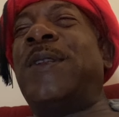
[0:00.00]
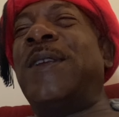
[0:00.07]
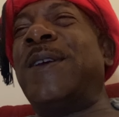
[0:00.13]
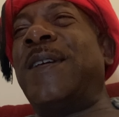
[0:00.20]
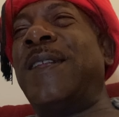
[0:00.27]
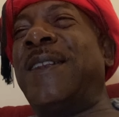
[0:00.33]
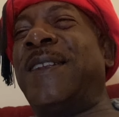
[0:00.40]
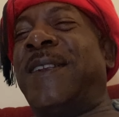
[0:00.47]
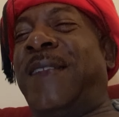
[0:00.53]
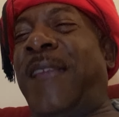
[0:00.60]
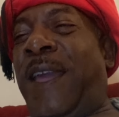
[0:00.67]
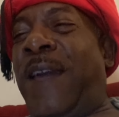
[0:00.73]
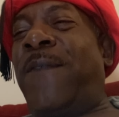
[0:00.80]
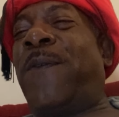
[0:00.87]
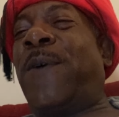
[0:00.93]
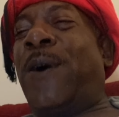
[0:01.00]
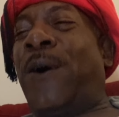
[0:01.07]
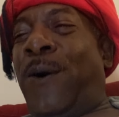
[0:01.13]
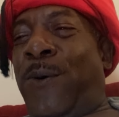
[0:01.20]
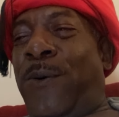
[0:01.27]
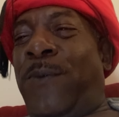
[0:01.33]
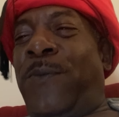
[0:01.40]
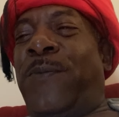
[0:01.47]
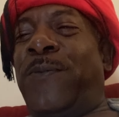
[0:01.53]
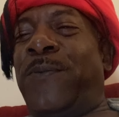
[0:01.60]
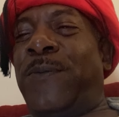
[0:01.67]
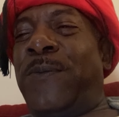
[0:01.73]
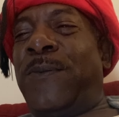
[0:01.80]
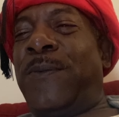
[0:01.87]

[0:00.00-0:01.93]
took a death oath